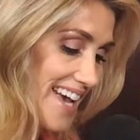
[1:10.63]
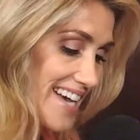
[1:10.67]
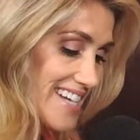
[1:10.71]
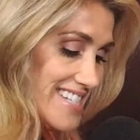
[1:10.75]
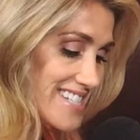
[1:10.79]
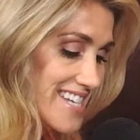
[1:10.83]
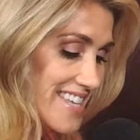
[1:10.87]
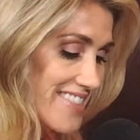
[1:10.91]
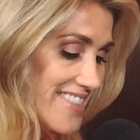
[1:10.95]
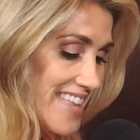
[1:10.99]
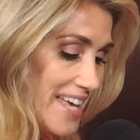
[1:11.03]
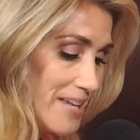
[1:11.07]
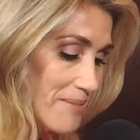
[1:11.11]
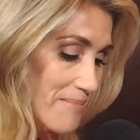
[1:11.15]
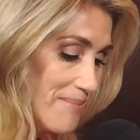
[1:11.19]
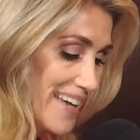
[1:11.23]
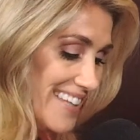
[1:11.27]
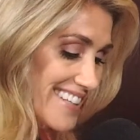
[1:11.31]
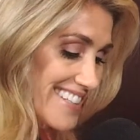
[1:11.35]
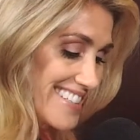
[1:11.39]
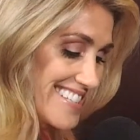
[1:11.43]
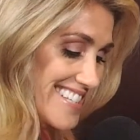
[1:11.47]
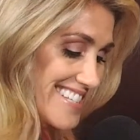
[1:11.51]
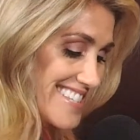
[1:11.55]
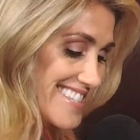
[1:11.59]
She then made
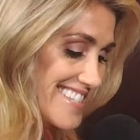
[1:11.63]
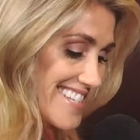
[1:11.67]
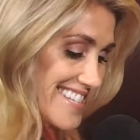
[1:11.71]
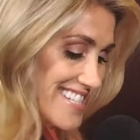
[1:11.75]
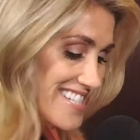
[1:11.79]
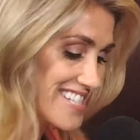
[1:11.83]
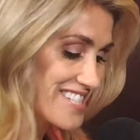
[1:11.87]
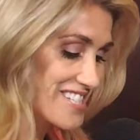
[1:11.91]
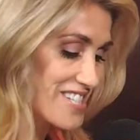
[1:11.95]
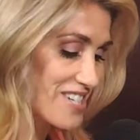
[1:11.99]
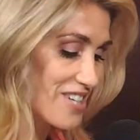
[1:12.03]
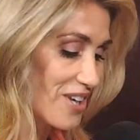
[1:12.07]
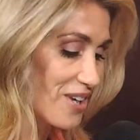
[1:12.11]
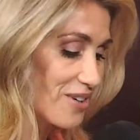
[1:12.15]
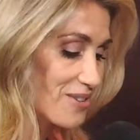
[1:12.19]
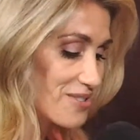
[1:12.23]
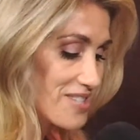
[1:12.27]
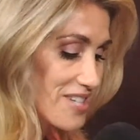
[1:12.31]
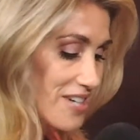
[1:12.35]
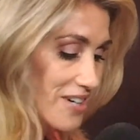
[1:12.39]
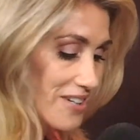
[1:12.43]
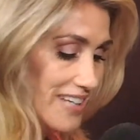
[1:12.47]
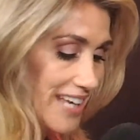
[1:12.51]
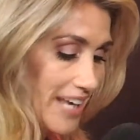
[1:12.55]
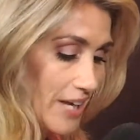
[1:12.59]
a decision to use
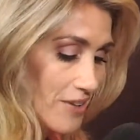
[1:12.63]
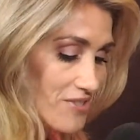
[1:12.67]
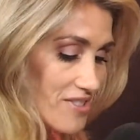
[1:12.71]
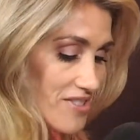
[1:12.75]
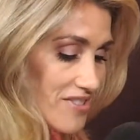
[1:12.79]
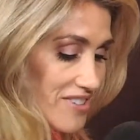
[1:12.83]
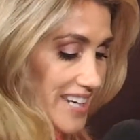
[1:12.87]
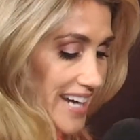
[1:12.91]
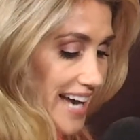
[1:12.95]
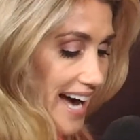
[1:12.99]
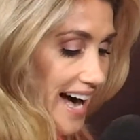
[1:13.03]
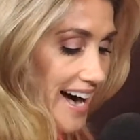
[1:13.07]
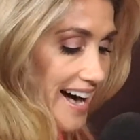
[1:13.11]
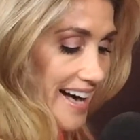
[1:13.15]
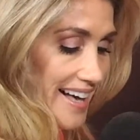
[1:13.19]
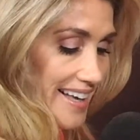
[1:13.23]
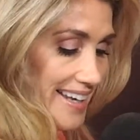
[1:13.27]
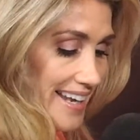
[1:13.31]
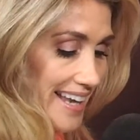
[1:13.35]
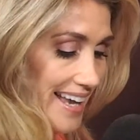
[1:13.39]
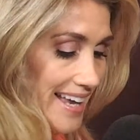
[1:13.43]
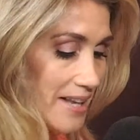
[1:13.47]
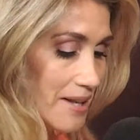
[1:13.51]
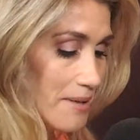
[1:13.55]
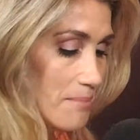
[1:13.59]
her gifts for God
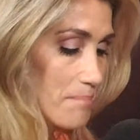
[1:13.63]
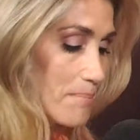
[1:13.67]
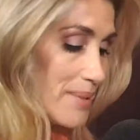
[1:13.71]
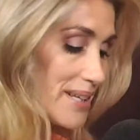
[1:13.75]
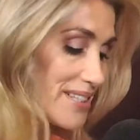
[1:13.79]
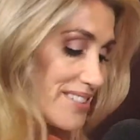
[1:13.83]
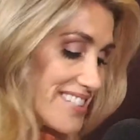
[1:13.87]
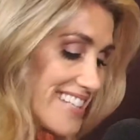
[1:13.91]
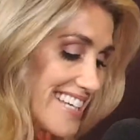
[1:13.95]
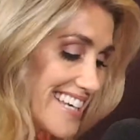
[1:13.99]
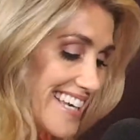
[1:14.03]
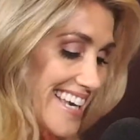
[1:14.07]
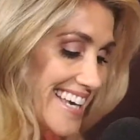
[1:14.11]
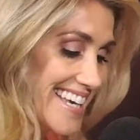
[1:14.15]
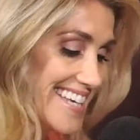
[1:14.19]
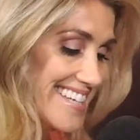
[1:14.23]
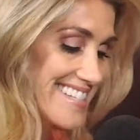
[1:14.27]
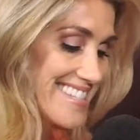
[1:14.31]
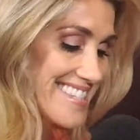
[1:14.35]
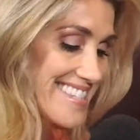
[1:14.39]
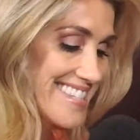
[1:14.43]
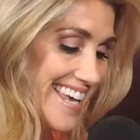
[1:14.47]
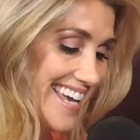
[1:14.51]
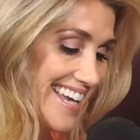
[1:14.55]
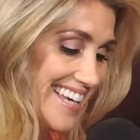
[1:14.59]
in building
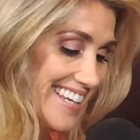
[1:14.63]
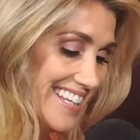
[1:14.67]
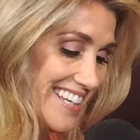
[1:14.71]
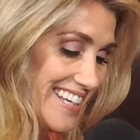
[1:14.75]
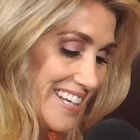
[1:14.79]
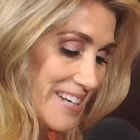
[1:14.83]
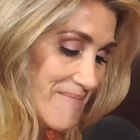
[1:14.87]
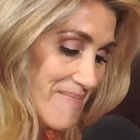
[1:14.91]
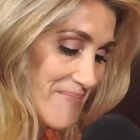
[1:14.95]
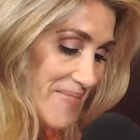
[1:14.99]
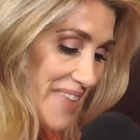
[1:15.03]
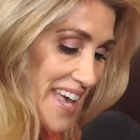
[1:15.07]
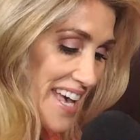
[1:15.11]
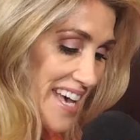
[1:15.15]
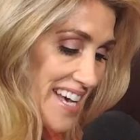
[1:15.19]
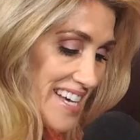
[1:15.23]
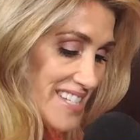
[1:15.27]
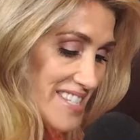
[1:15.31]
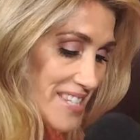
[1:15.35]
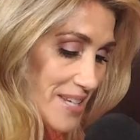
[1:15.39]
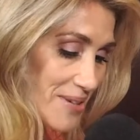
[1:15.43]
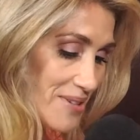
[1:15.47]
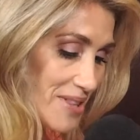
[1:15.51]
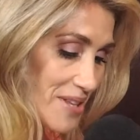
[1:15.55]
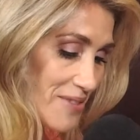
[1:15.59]
his kingdom.
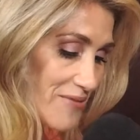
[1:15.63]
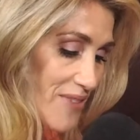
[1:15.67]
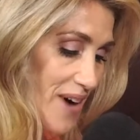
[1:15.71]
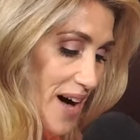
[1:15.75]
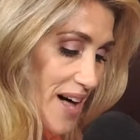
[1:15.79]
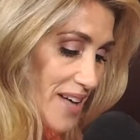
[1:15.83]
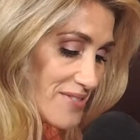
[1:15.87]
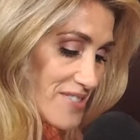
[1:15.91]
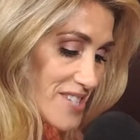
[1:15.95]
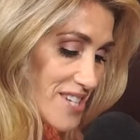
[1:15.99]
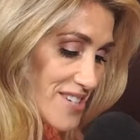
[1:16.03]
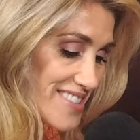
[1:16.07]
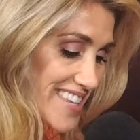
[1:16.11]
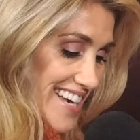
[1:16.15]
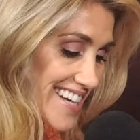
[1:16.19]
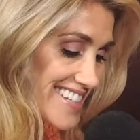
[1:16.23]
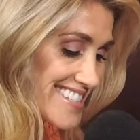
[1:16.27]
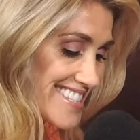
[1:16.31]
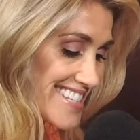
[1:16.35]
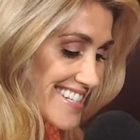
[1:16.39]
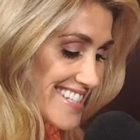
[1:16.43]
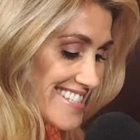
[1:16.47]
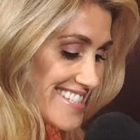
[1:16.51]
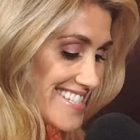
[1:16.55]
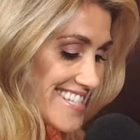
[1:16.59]
So in the fall of
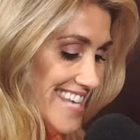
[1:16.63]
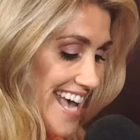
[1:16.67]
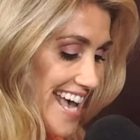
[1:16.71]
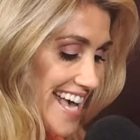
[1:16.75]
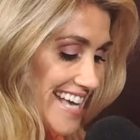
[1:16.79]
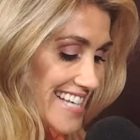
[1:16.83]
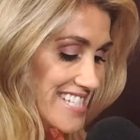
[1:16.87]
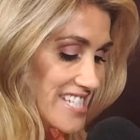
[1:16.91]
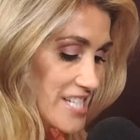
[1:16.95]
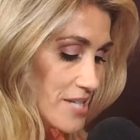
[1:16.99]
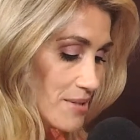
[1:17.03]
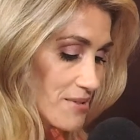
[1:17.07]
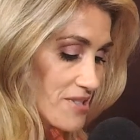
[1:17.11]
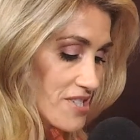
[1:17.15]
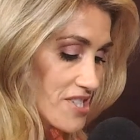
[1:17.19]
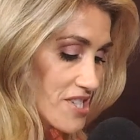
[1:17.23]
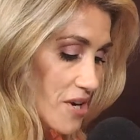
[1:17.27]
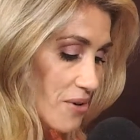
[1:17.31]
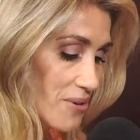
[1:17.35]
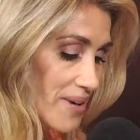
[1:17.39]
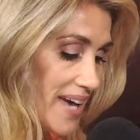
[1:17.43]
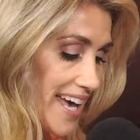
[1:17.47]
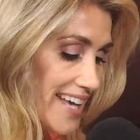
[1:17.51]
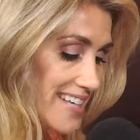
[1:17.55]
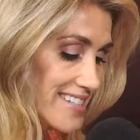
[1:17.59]
2010, she was
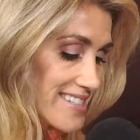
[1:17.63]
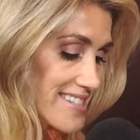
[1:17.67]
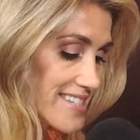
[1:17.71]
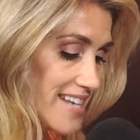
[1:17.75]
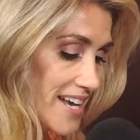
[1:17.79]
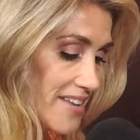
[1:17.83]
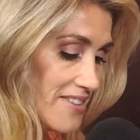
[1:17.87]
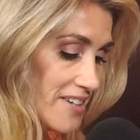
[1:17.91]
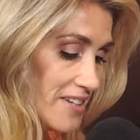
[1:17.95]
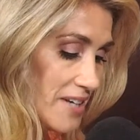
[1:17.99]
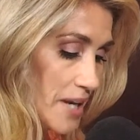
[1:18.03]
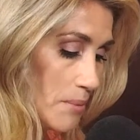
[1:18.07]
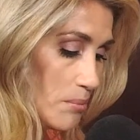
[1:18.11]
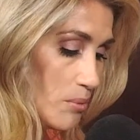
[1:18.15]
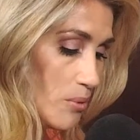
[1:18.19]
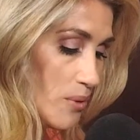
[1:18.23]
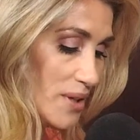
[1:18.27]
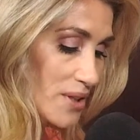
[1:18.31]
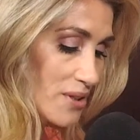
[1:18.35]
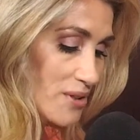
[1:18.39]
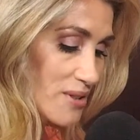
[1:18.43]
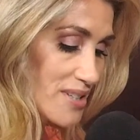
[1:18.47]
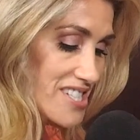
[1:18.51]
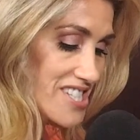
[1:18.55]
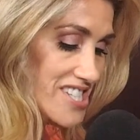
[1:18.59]
showcased on the
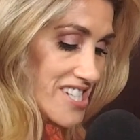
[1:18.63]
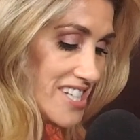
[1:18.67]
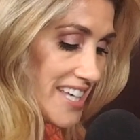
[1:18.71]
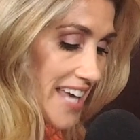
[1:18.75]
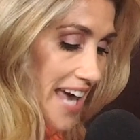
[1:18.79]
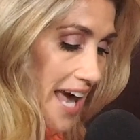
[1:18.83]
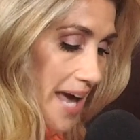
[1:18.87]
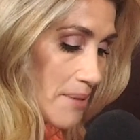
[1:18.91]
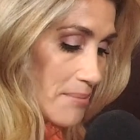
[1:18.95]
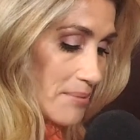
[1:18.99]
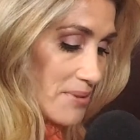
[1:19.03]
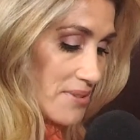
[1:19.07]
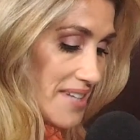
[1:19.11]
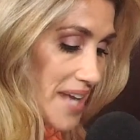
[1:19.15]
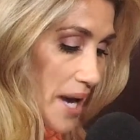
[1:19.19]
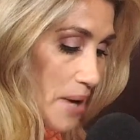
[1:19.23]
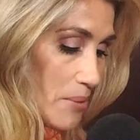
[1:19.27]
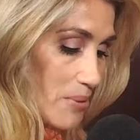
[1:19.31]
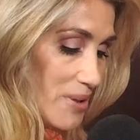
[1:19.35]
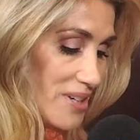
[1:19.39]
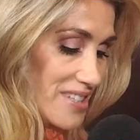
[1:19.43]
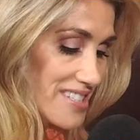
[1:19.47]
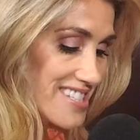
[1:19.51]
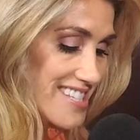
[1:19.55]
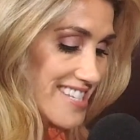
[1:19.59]
#1 Christian cable
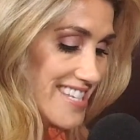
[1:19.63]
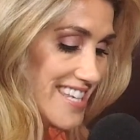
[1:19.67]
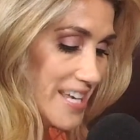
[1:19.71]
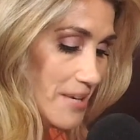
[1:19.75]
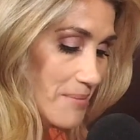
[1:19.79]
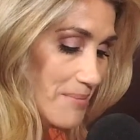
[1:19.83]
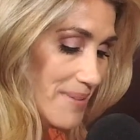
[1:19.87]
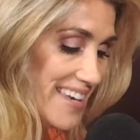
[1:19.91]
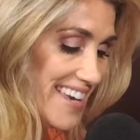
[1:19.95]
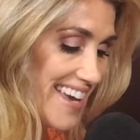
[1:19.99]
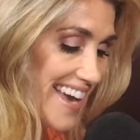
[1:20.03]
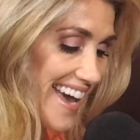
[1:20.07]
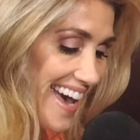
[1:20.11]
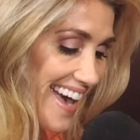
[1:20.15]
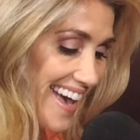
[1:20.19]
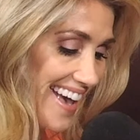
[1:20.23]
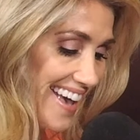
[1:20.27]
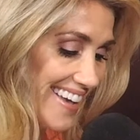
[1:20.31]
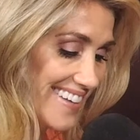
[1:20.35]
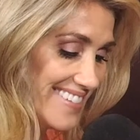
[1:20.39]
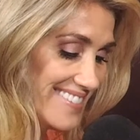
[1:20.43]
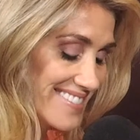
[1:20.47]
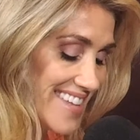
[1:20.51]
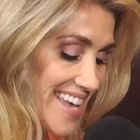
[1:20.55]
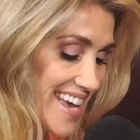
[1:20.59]
network,
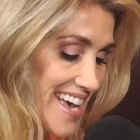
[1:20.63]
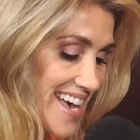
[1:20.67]
TBN.